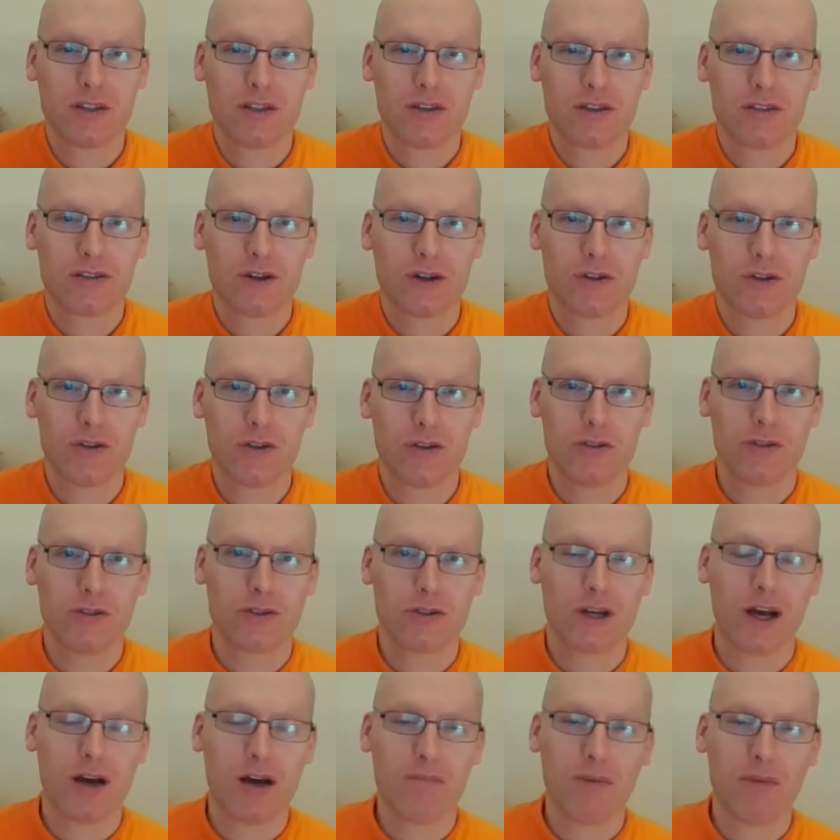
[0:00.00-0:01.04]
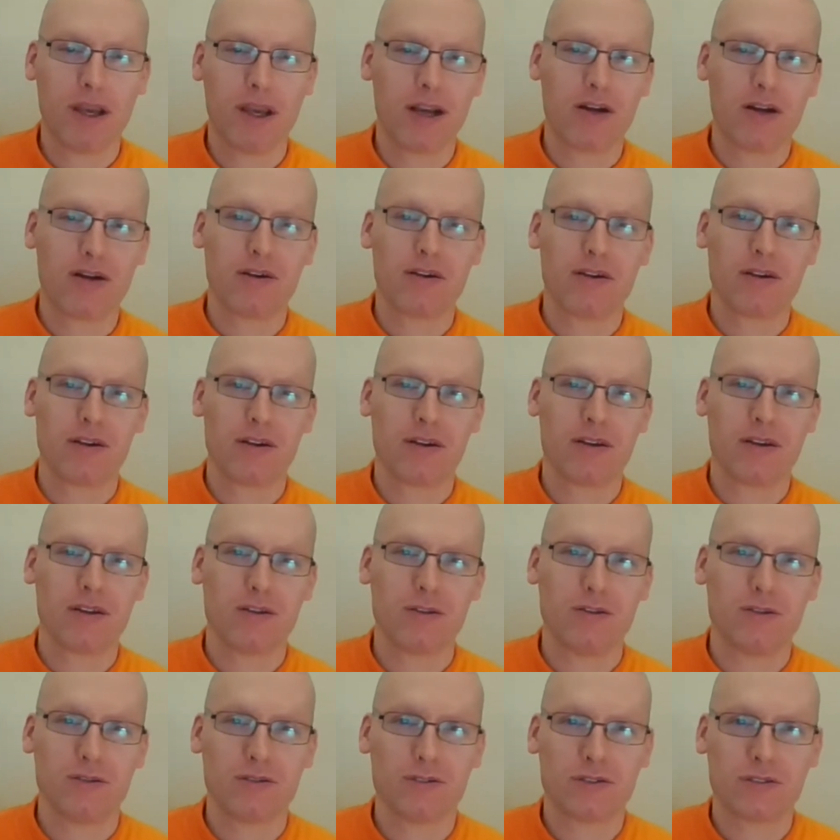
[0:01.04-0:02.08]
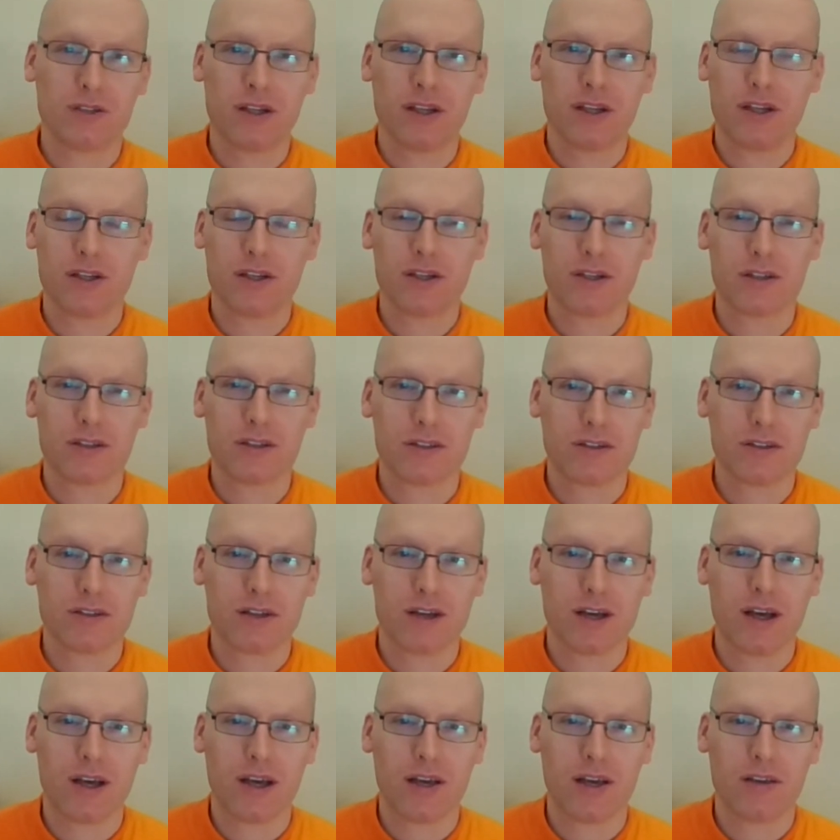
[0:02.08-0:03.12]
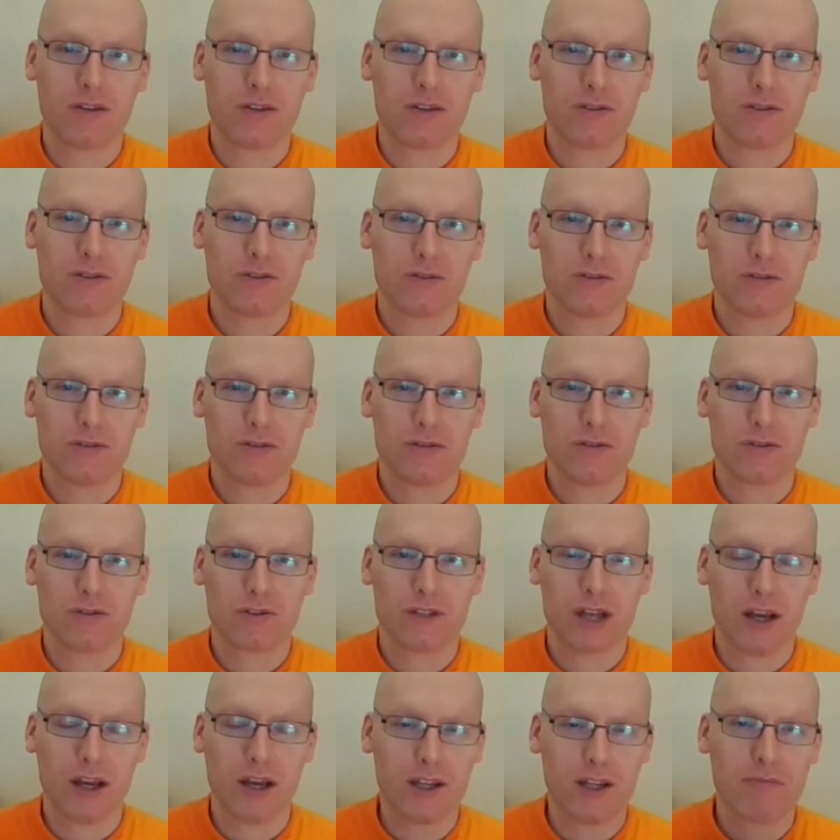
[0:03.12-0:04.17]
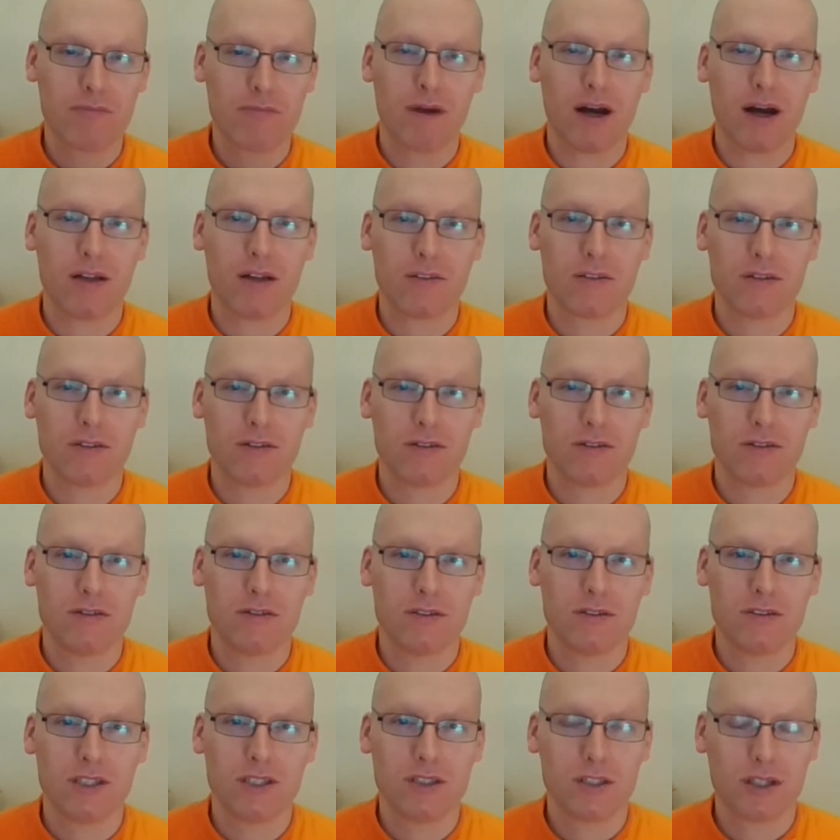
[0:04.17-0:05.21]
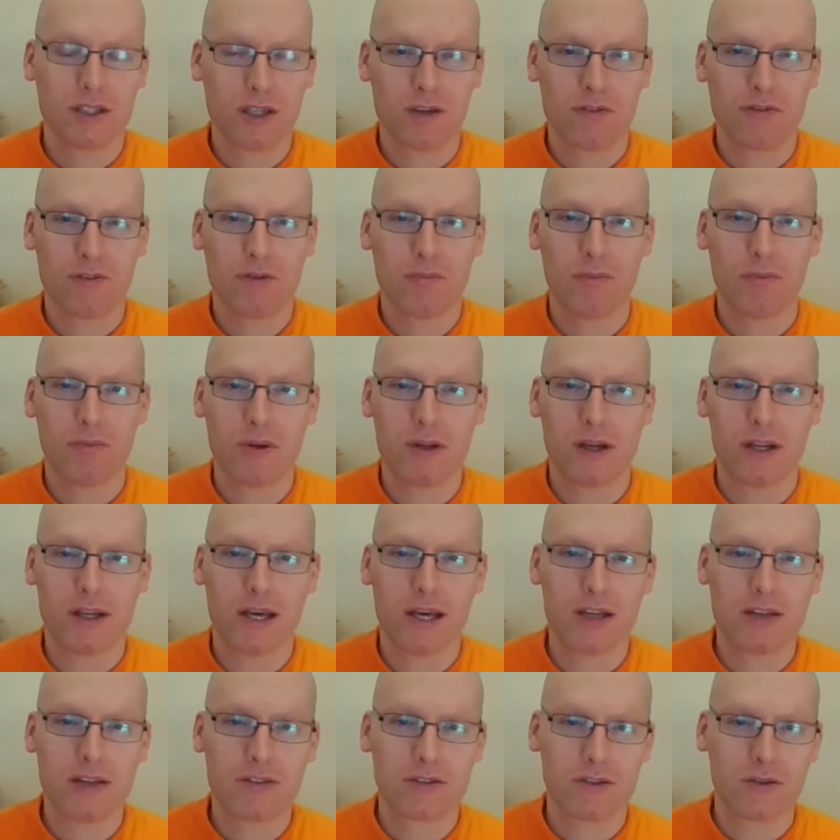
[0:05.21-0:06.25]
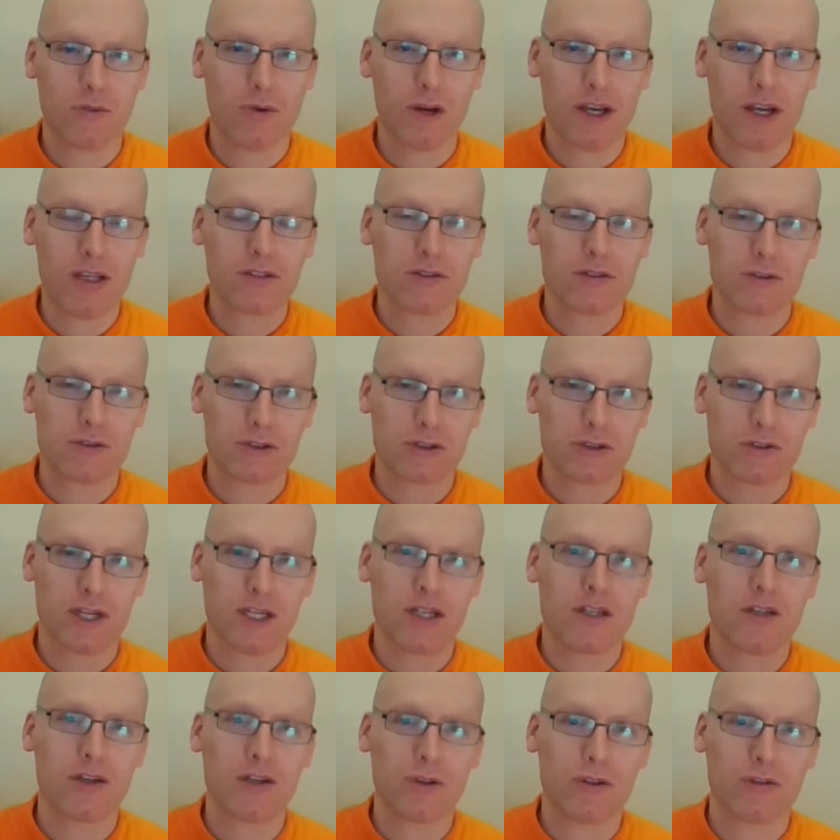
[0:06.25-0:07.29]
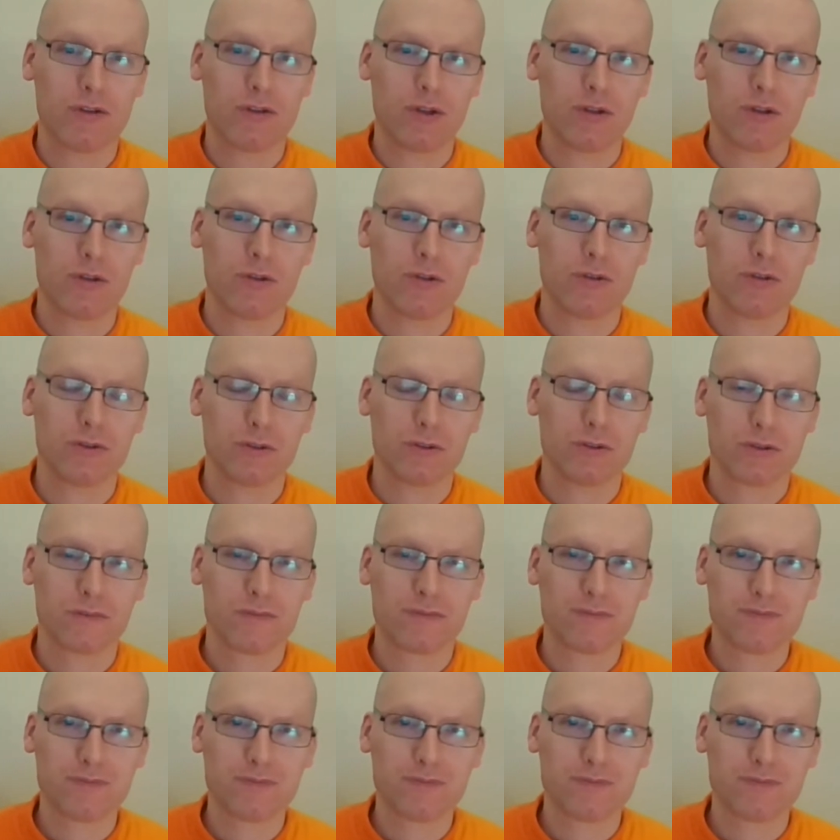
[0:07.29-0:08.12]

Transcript: So you come here, you sit here, and you, you study about the teaching of the Buddha. That is a way to straighten your views.